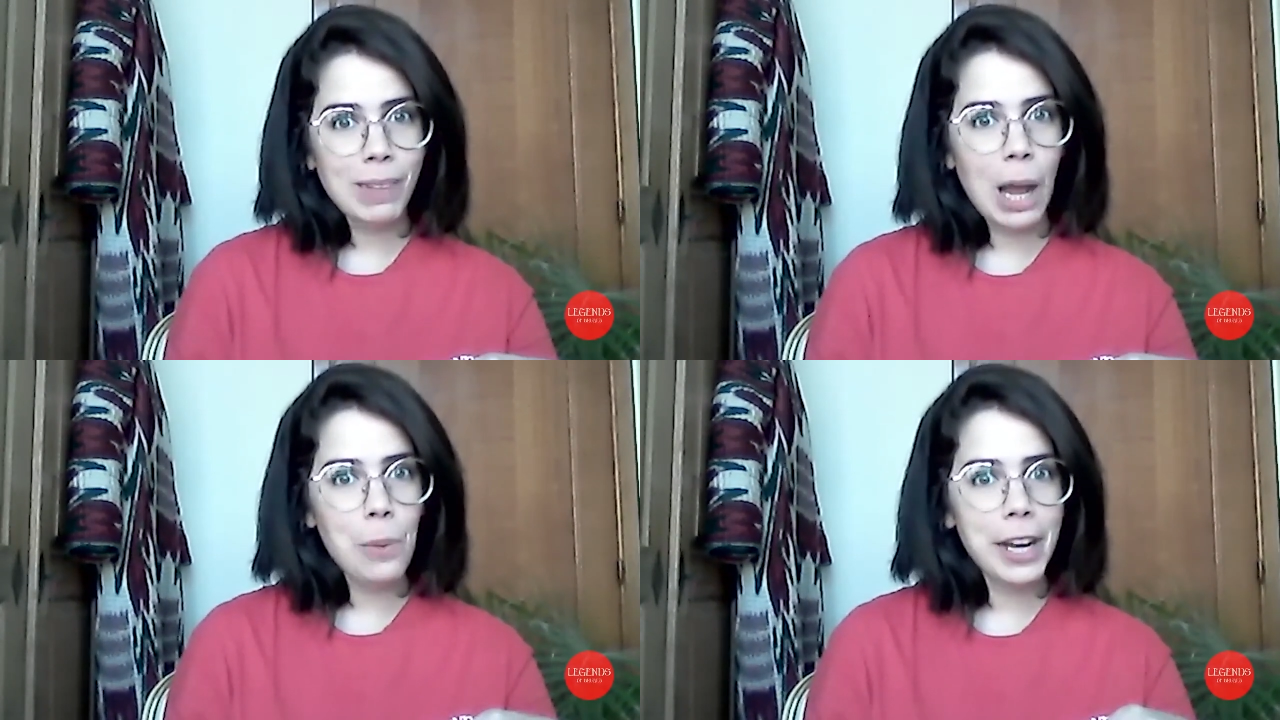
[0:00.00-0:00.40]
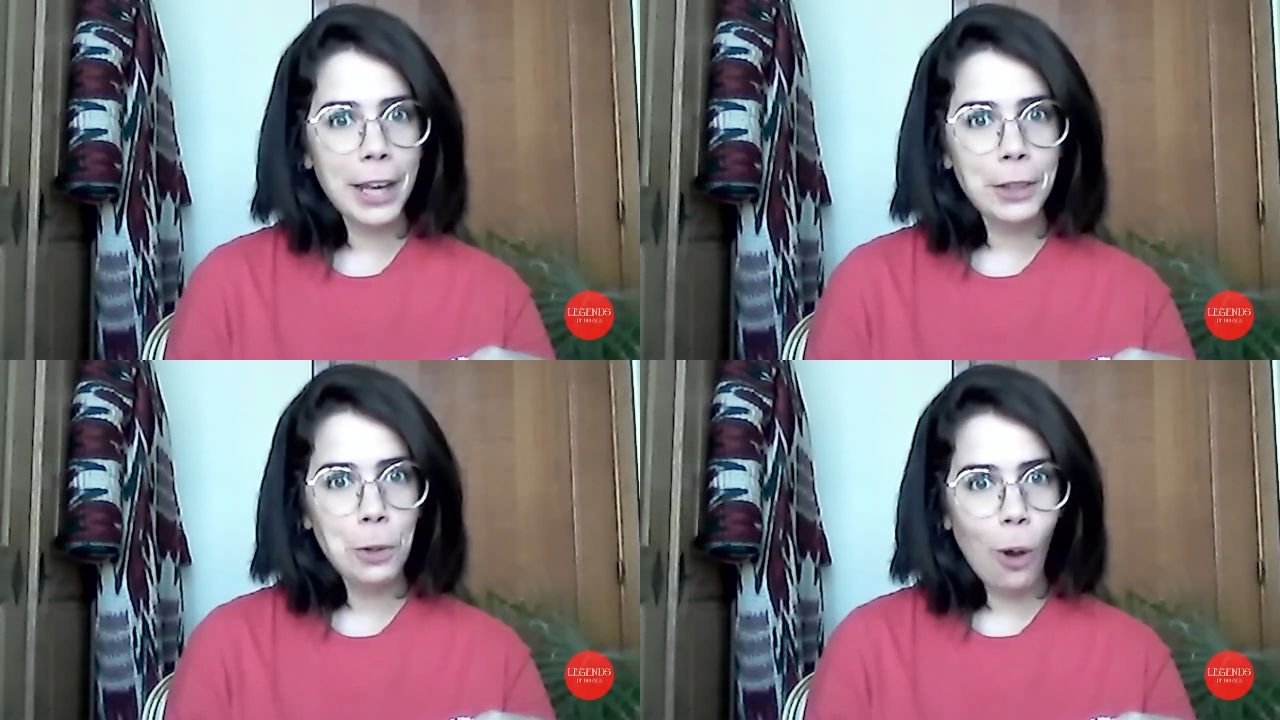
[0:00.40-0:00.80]
I will
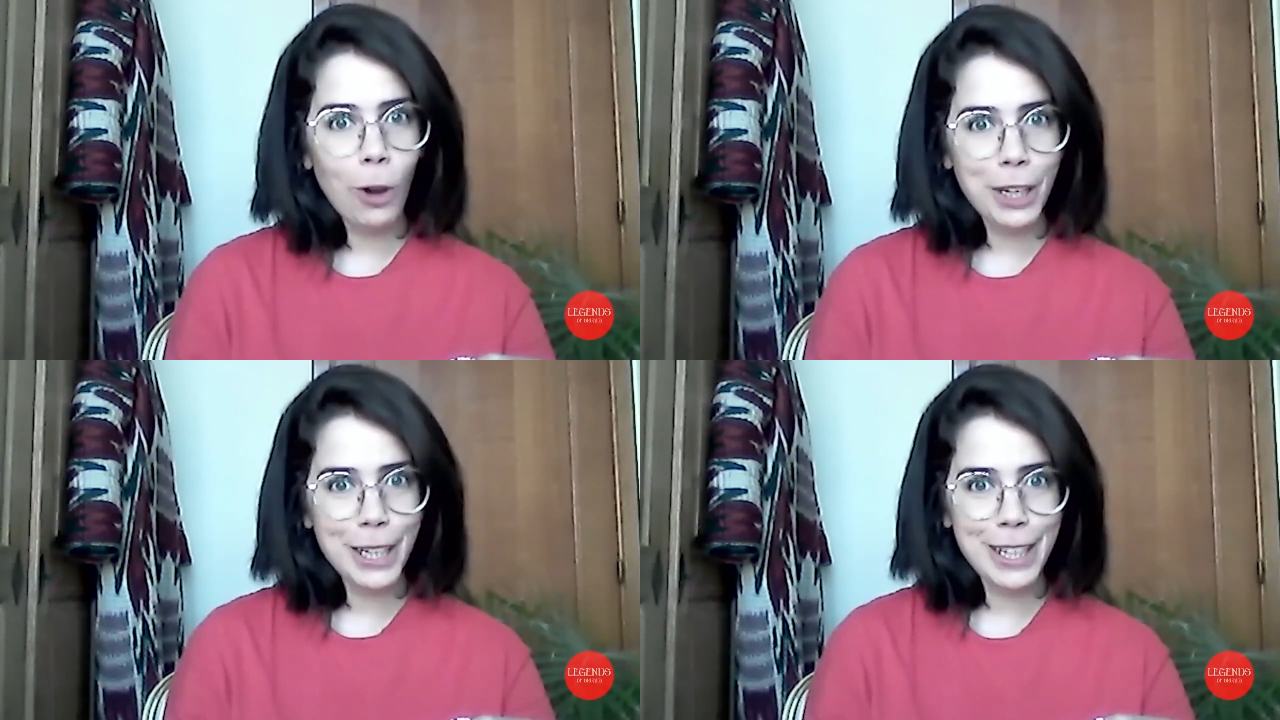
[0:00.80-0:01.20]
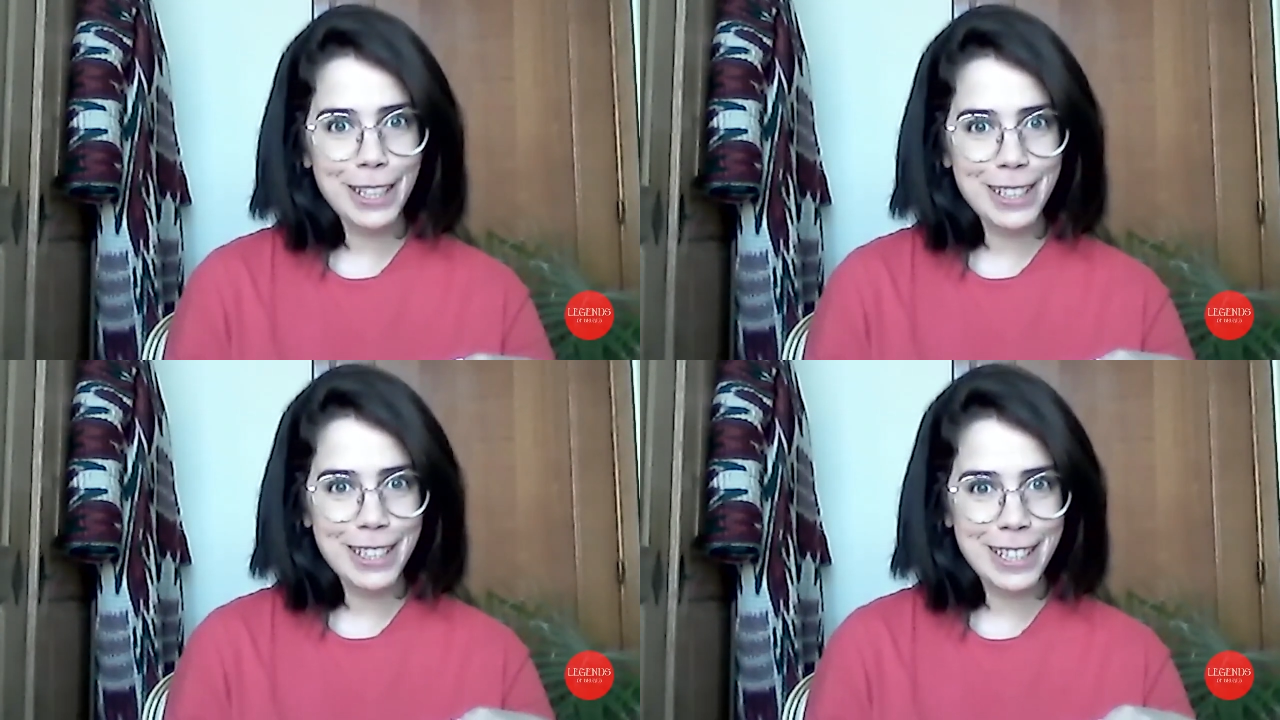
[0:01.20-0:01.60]
guide you all in
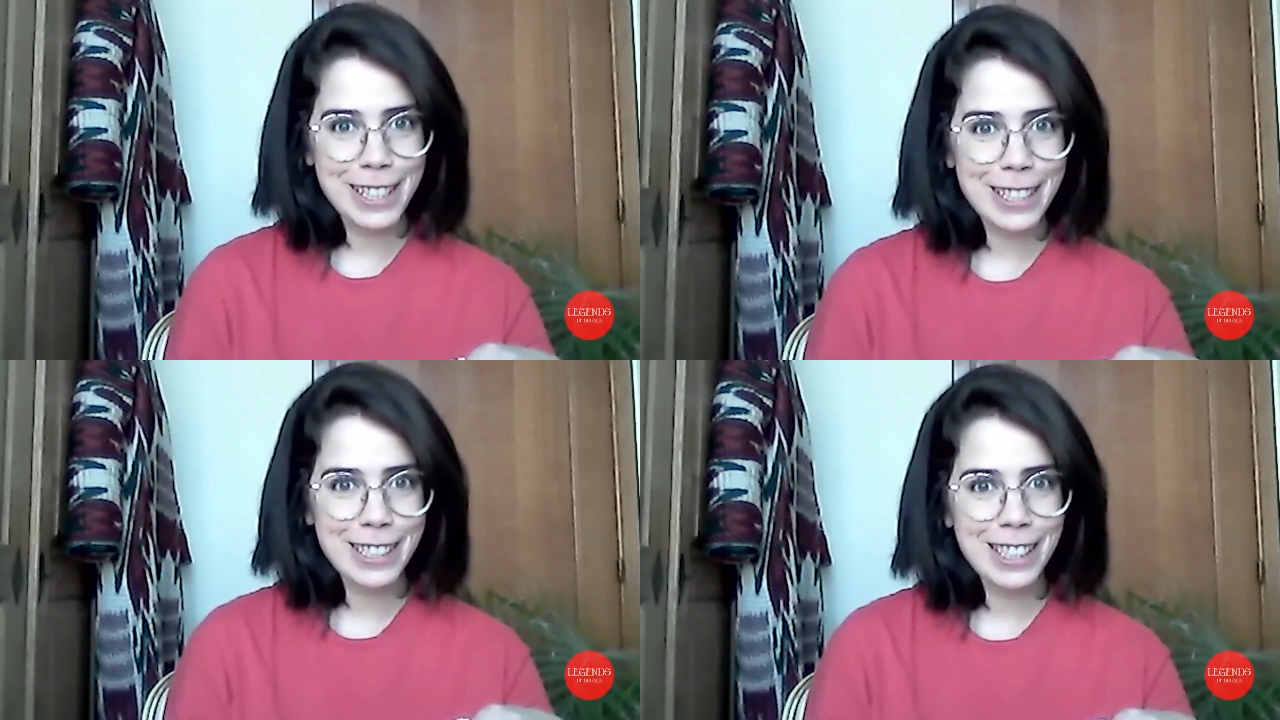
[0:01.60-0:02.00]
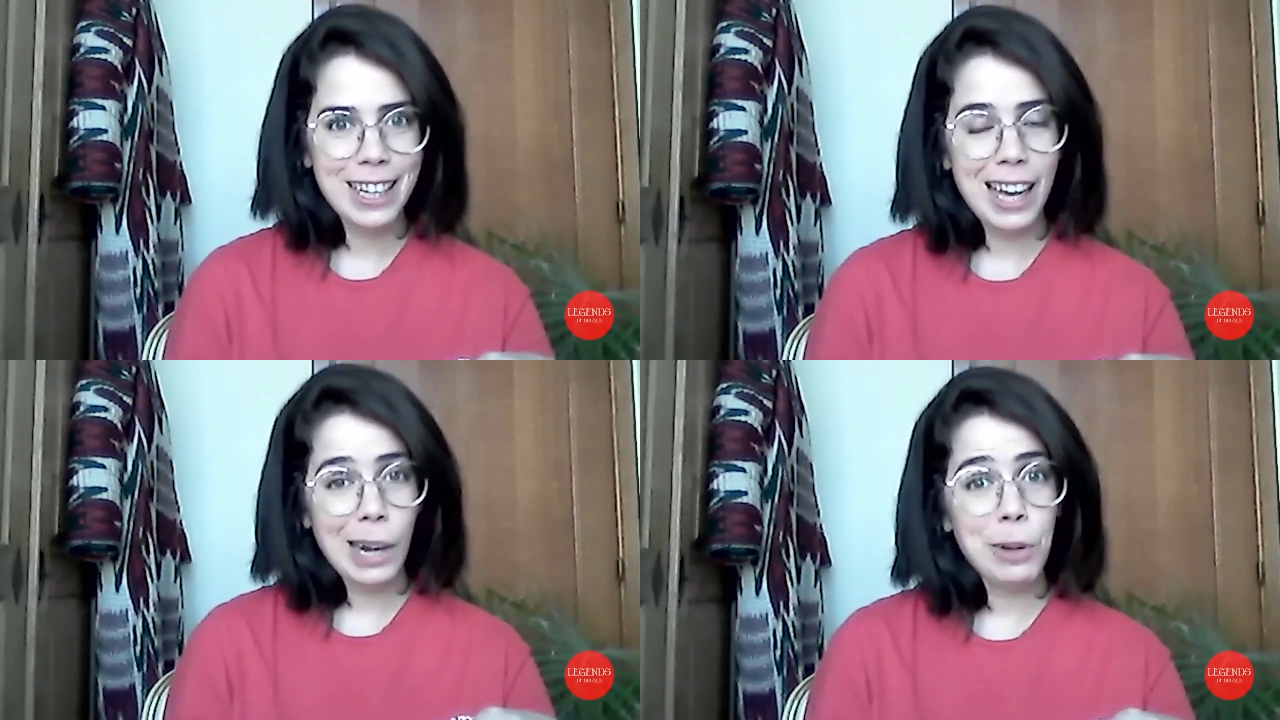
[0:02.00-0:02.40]
English
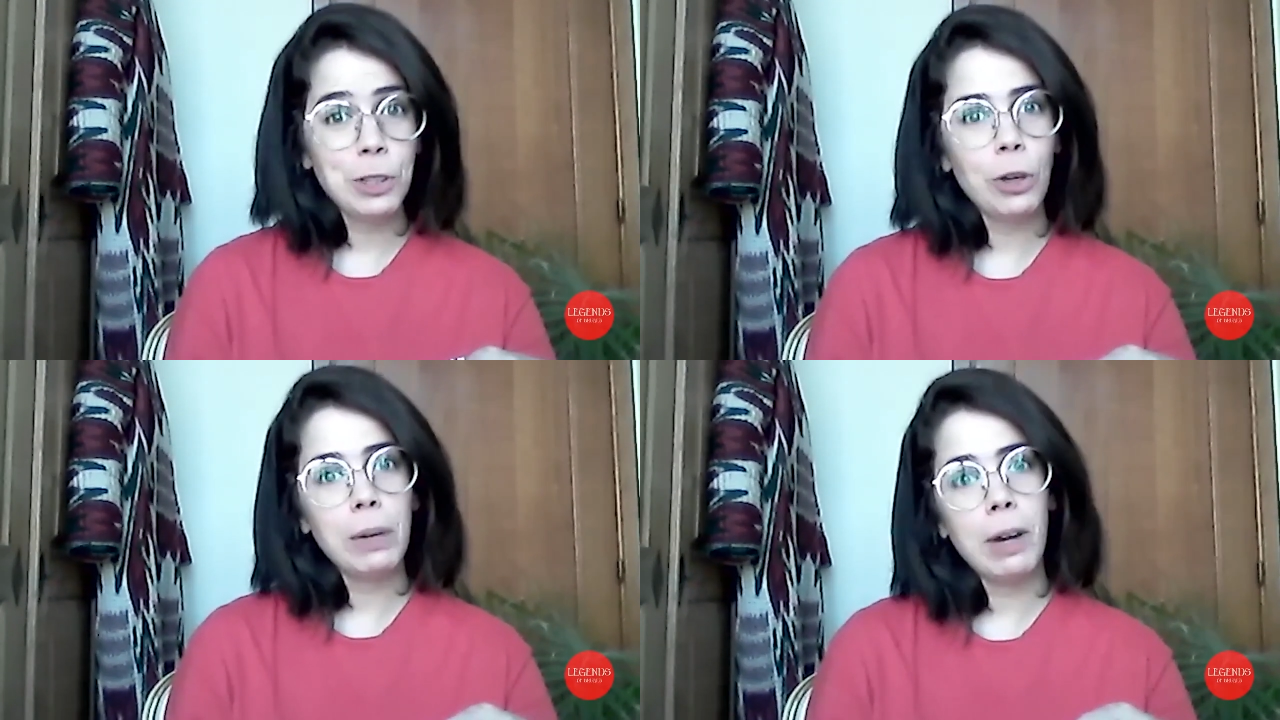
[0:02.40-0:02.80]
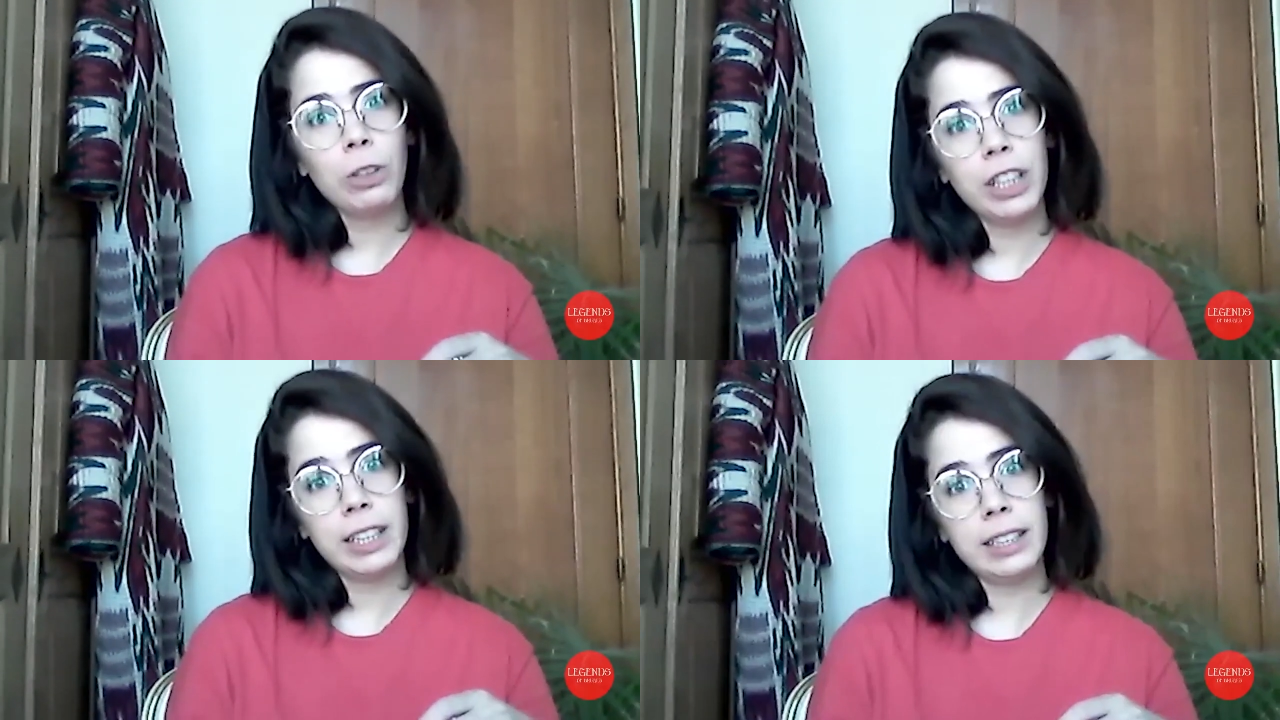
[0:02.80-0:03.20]
and we talk
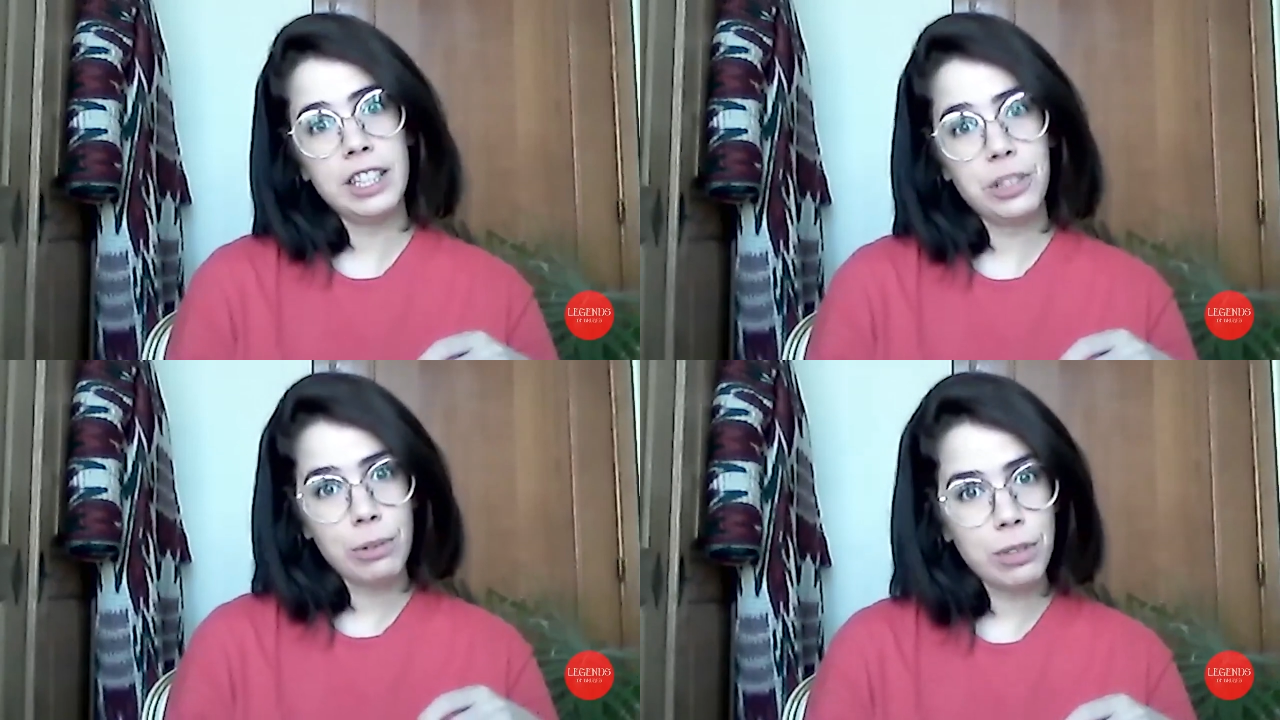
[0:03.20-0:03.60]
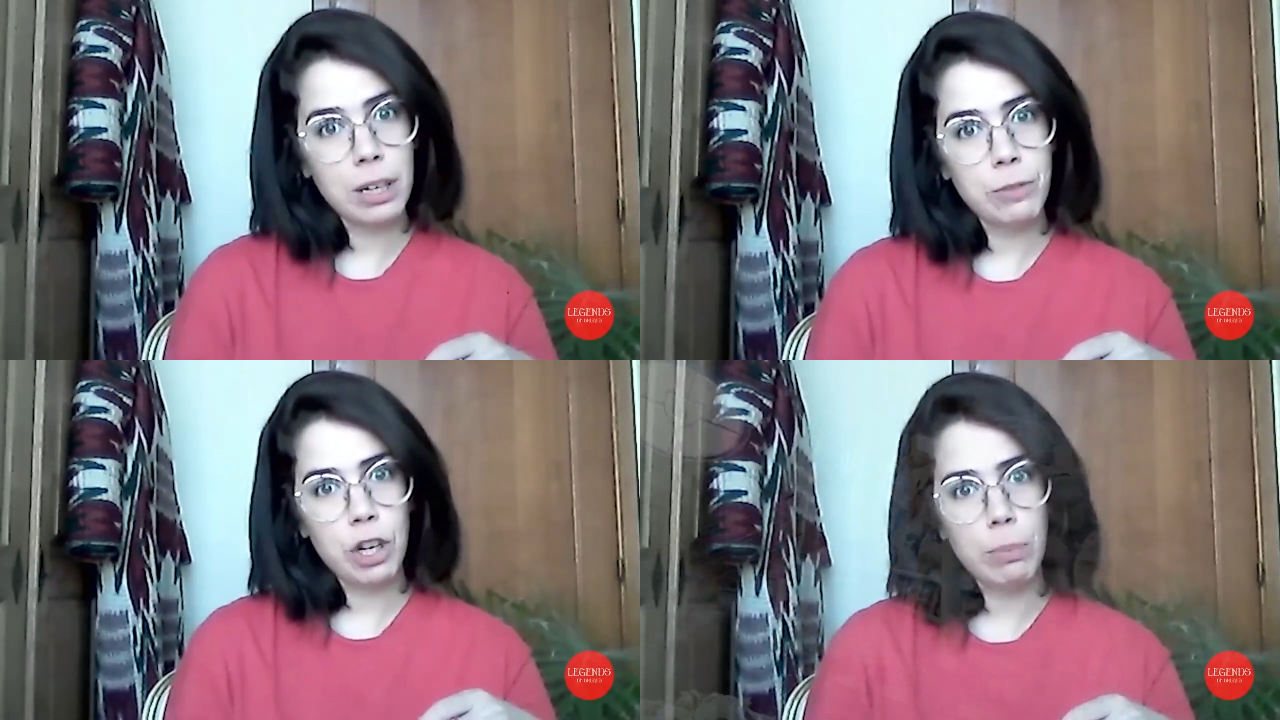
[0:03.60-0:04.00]
about the
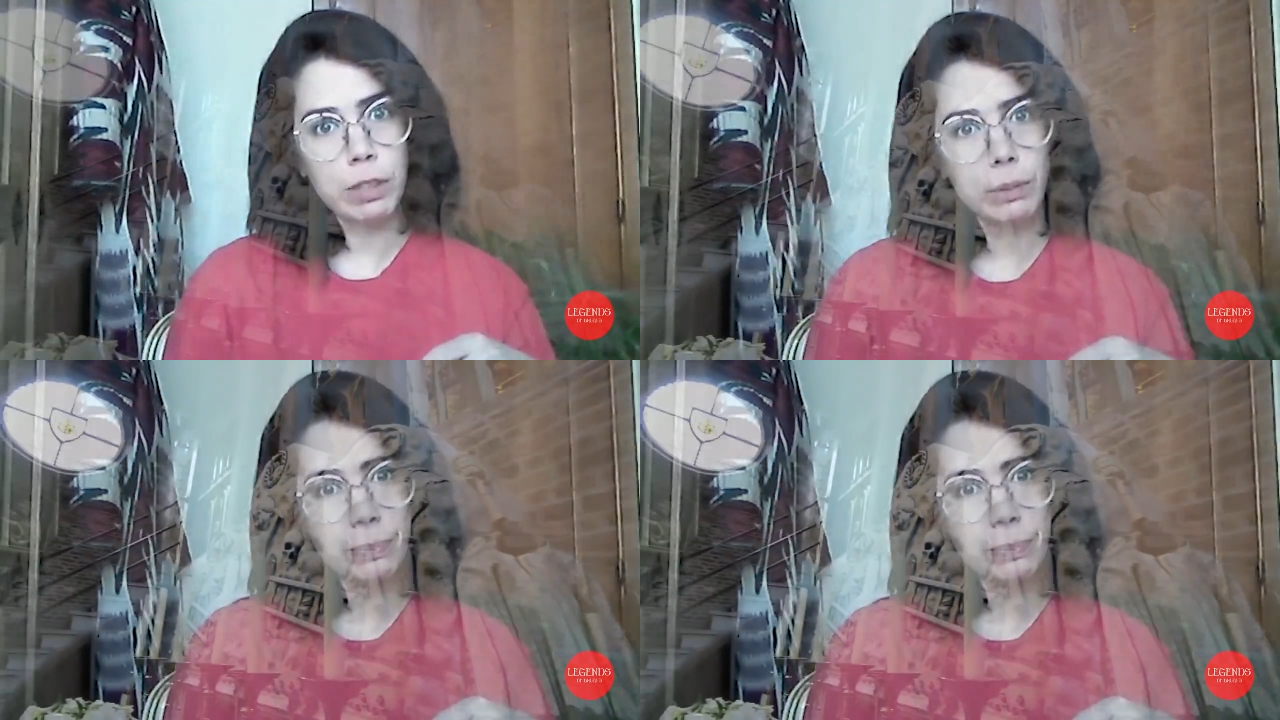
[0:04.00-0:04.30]
Jerusalem Chapel.